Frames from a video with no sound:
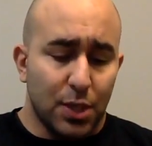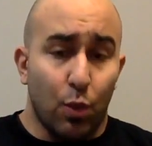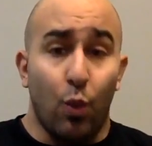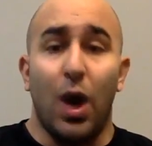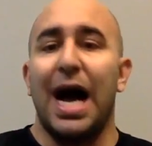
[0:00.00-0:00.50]

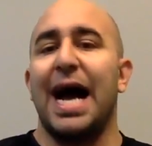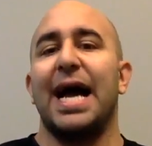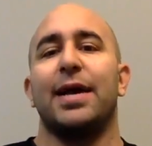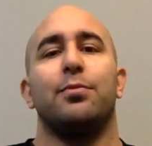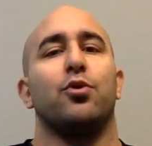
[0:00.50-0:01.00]

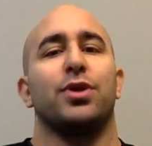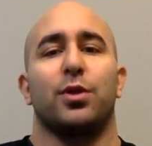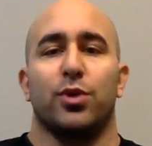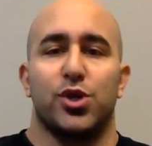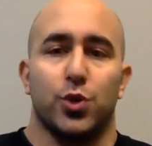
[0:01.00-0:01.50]
why a
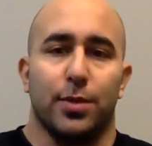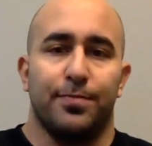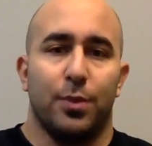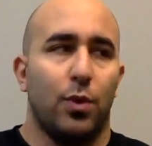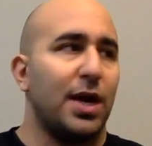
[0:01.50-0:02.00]
morning ritual?
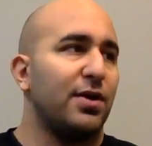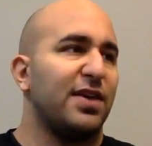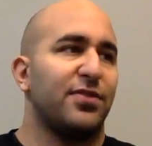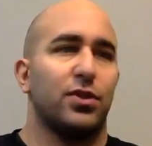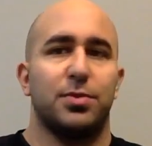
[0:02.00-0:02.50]
Why do I
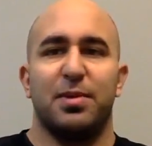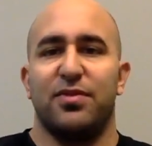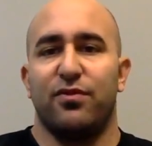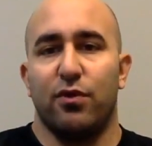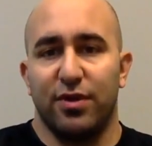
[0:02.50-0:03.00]
have to
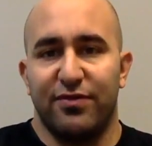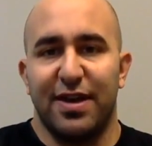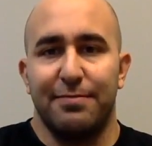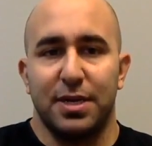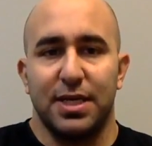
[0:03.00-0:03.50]
spend
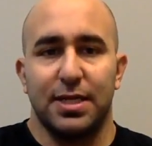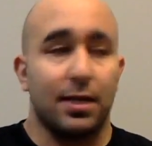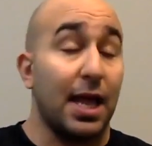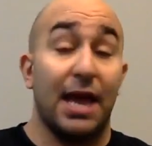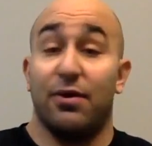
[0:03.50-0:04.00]
45 minutes? I
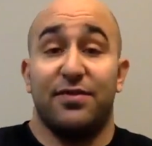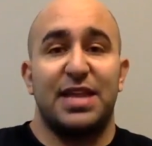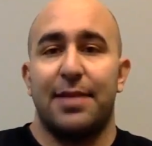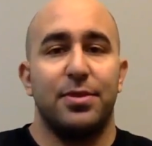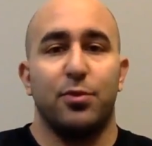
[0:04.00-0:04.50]
don't have
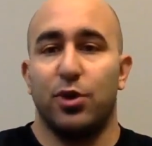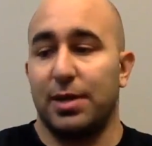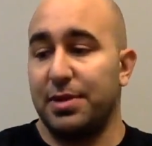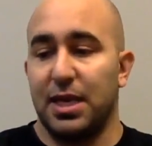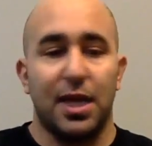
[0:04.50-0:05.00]
time in the morning.
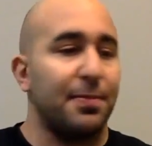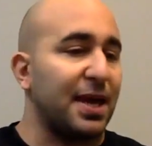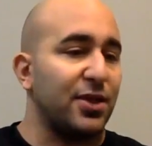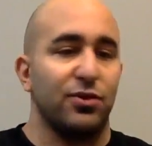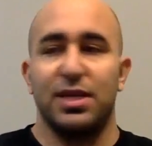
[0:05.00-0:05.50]
I'm getting up, I
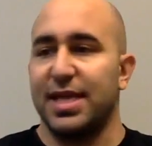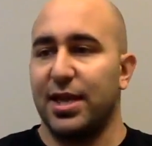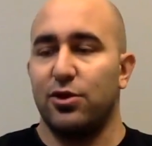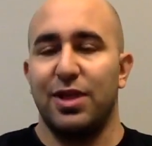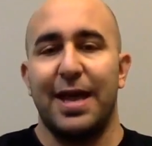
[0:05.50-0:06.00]
got to do this, I
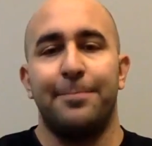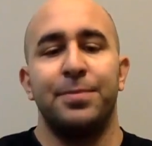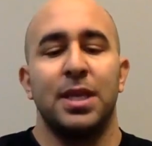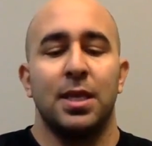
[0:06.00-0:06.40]
got to do that.